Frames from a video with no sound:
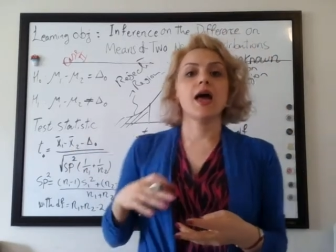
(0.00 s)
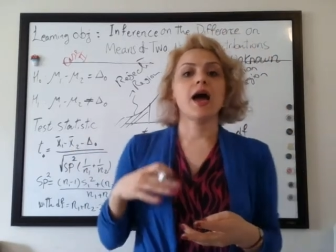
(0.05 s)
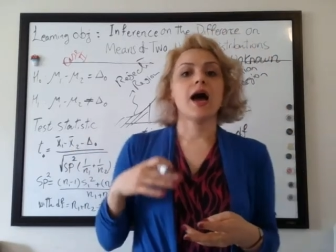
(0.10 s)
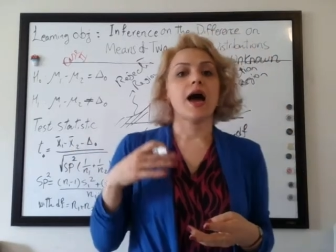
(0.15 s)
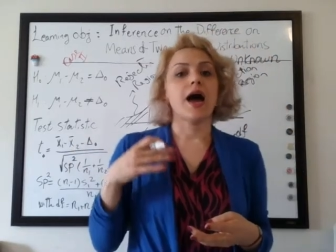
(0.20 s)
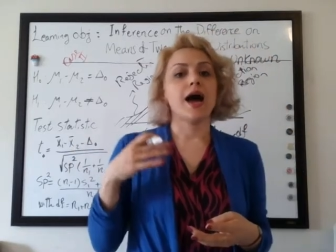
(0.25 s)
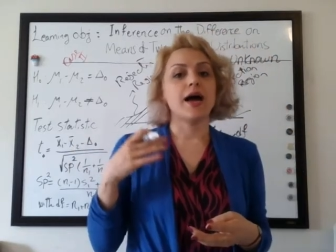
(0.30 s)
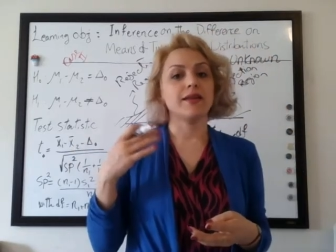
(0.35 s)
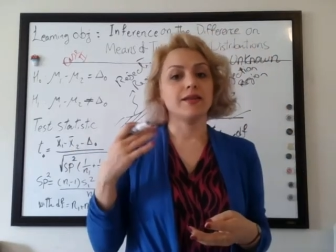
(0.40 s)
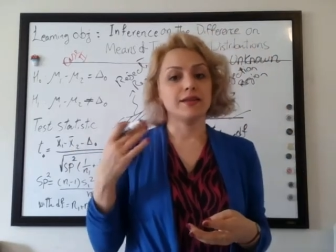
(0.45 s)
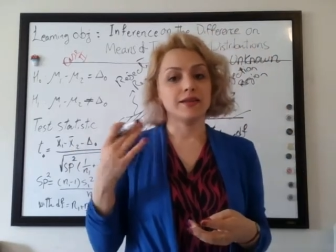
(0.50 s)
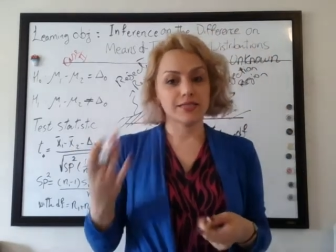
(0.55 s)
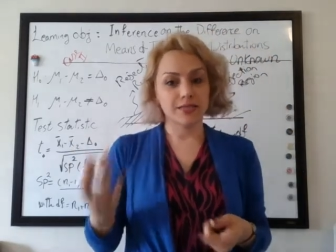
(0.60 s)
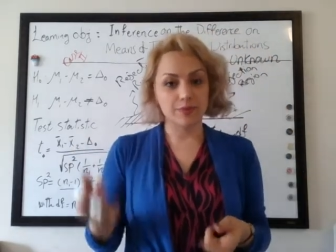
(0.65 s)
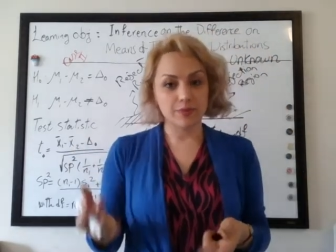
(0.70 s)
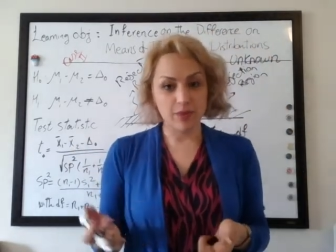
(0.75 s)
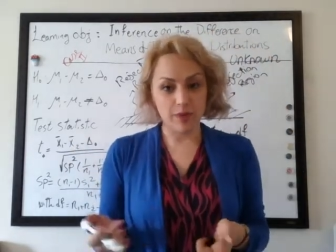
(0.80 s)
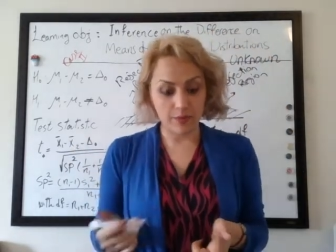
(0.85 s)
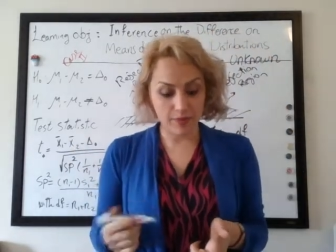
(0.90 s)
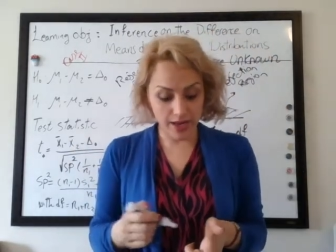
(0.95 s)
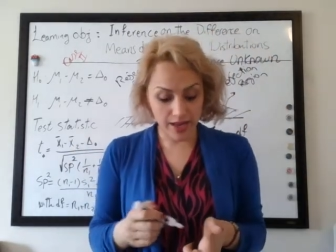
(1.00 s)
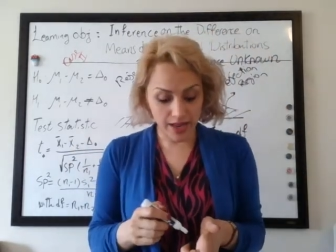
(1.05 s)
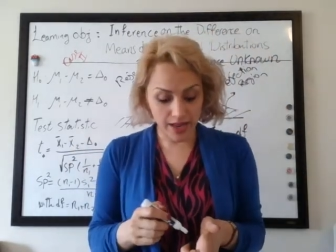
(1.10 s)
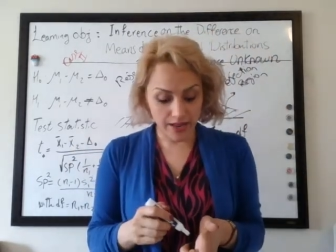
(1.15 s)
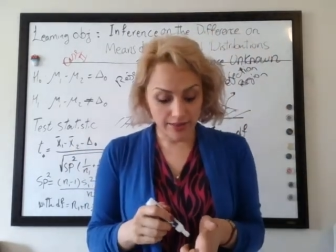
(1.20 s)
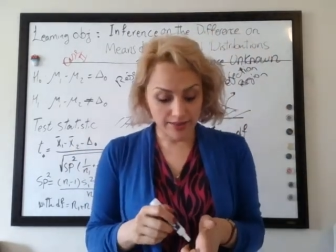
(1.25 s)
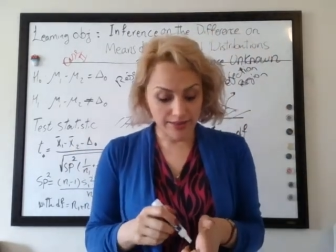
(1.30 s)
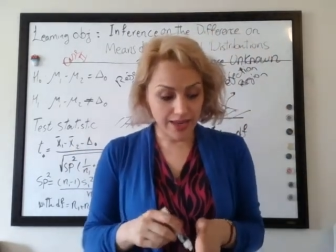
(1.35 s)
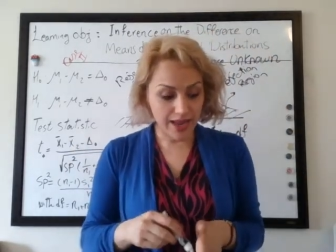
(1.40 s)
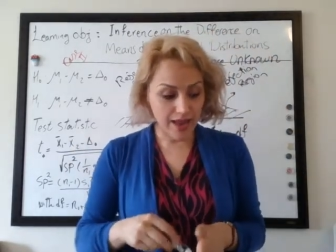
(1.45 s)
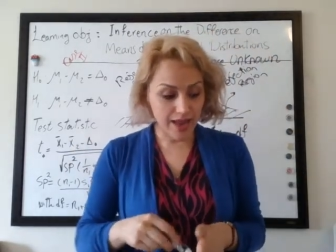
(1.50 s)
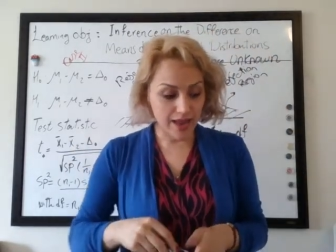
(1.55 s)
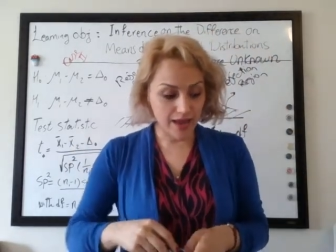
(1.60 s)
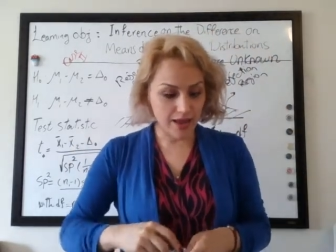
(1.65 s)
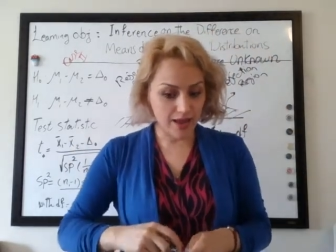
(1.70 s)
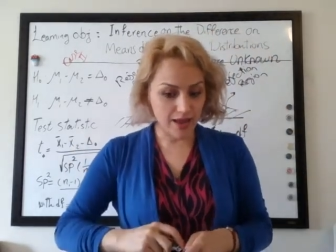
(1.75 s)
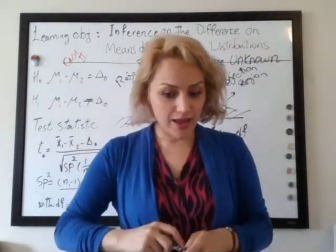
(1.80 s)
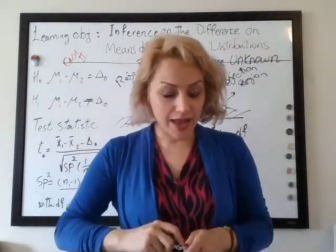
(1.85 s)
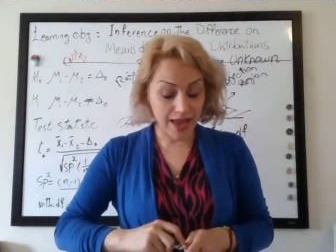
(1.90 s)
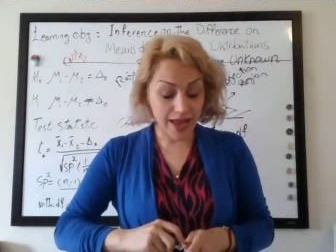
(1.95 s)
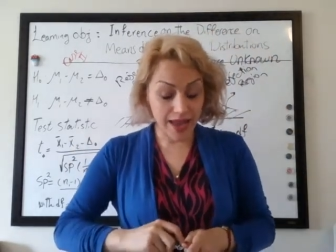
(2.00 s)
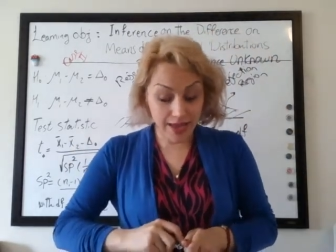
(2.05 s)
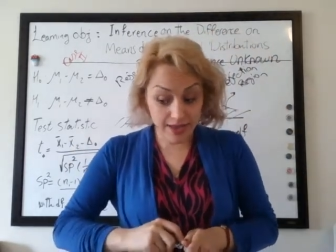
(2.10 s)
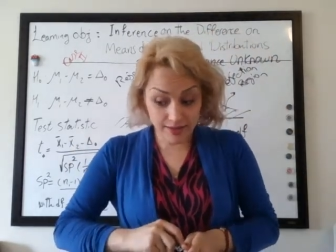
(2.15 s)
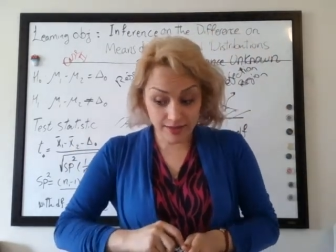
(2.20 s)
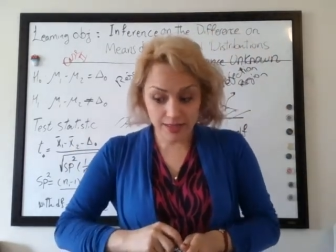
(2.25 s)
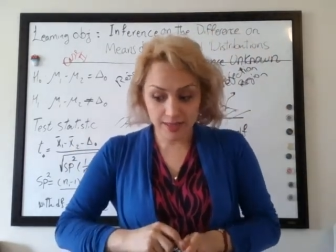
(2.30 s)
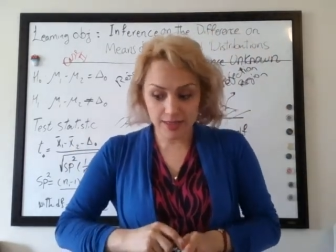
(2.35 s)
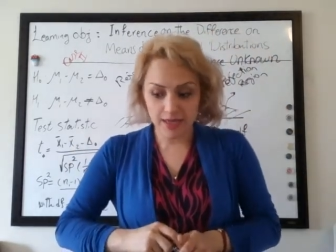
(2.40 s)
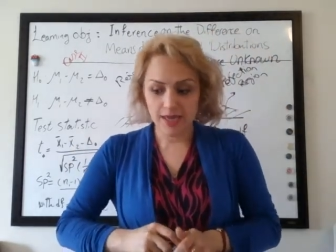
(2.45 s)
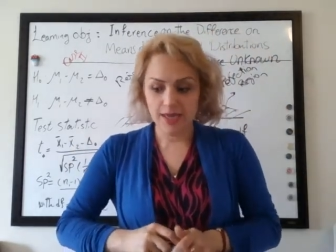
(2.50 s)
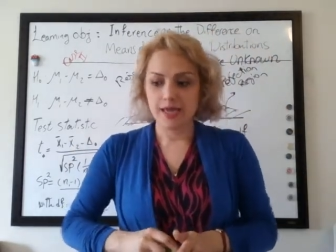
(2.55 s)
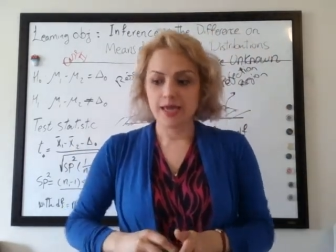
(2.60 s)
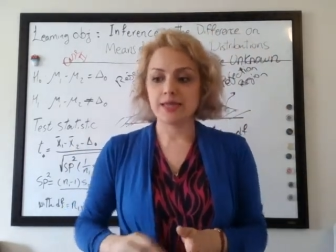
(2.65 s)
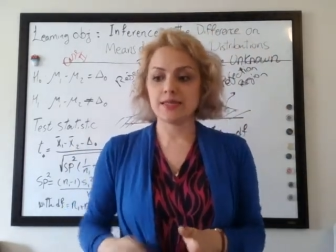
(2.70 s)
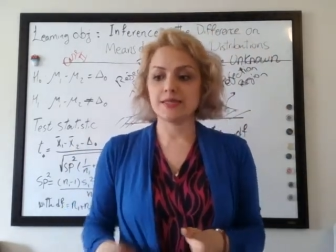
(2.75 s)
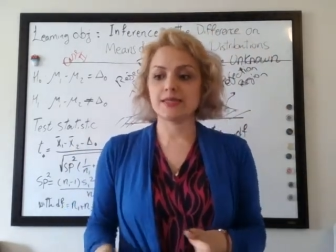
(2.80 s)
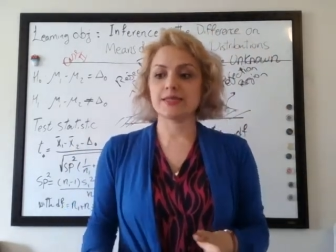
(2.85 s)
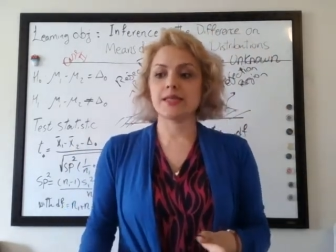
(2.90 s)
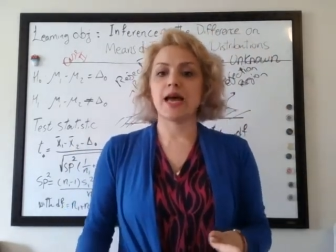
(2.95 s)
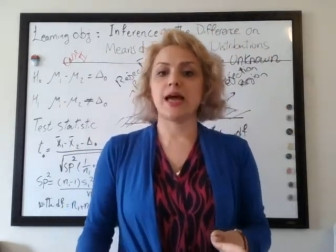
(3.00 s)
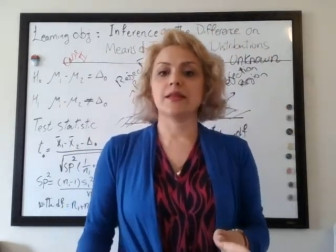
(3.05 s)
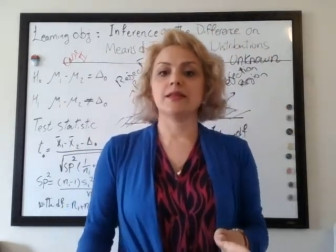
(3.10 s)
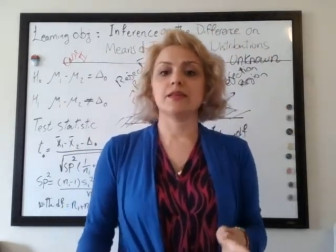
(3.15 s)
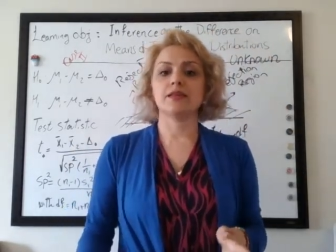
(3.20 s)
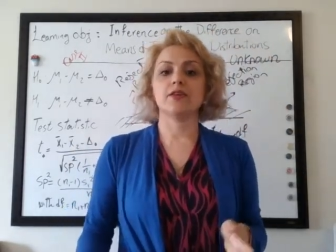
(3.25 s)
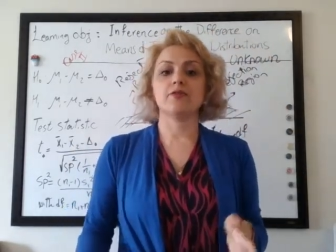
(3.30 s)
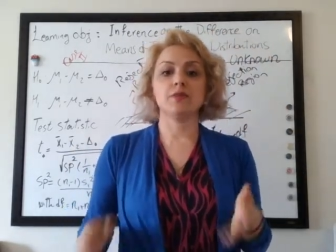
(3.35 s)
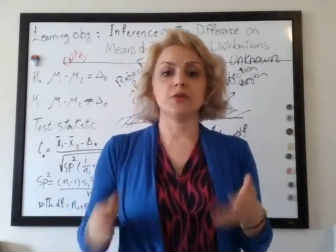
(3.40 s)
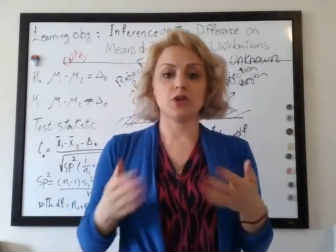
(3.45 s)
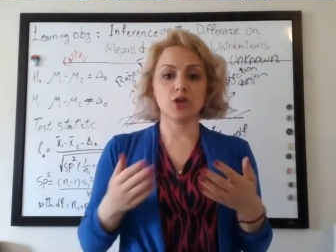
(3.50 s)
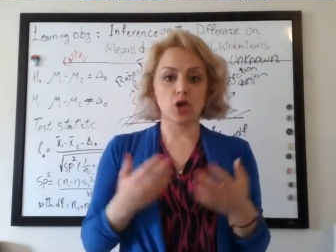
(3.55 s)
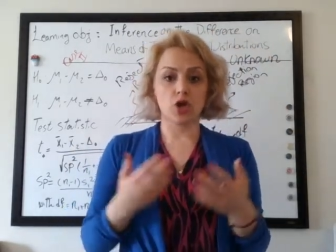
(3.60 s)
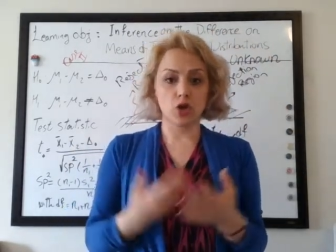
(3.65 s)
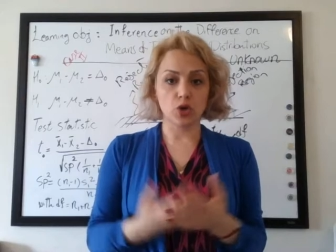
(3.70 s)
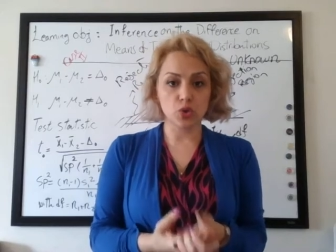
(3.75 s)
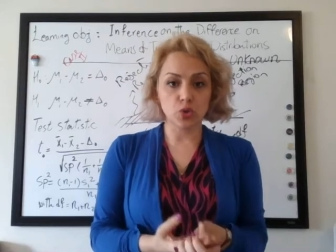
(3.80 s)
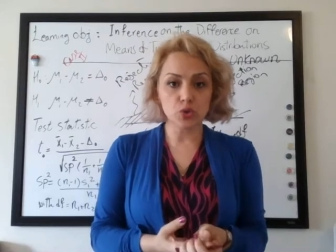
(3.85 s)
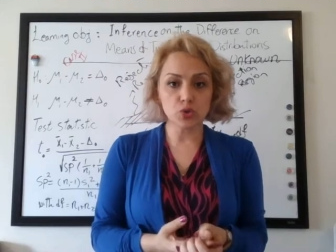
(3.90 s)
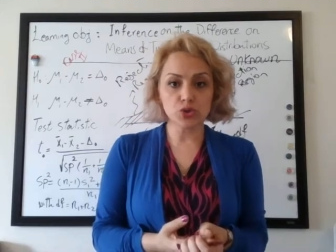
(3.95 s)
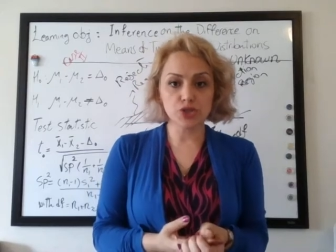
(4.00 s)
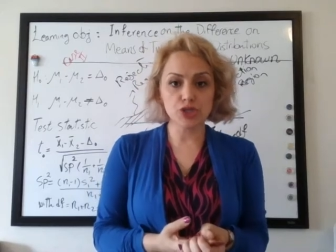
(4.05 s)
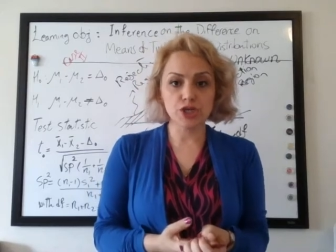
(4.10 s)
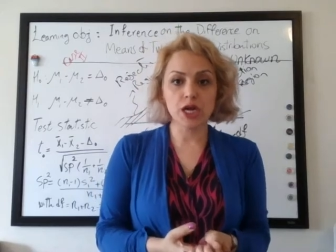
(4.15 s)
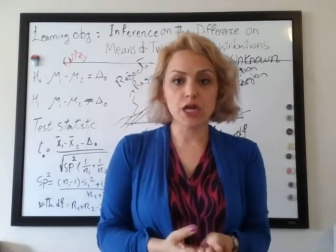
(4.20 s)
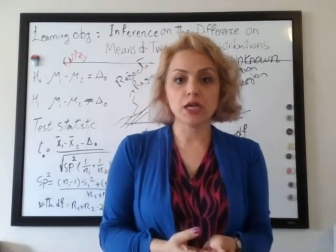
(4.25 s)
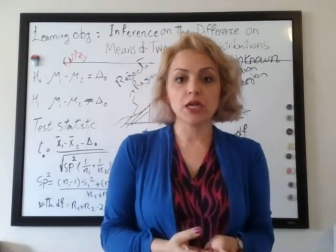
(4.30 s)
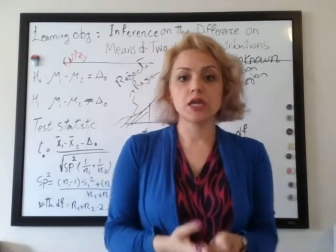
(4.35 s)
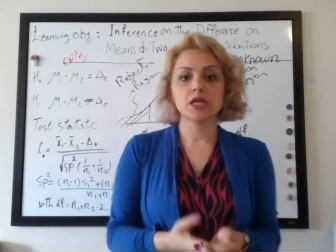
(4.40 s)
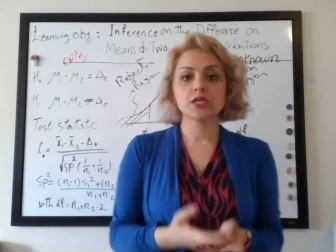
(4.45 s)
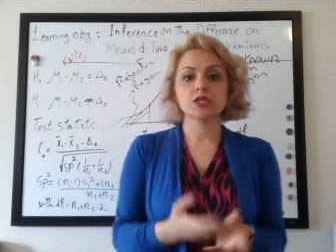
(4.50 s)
And step number ten, uh, eight is that give me the conclusion.